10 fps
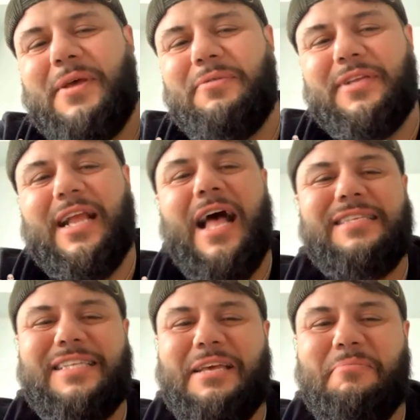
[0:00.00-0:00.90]
And
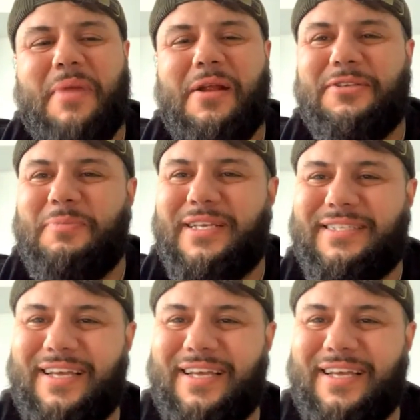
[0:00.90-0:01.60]
then as you get myself.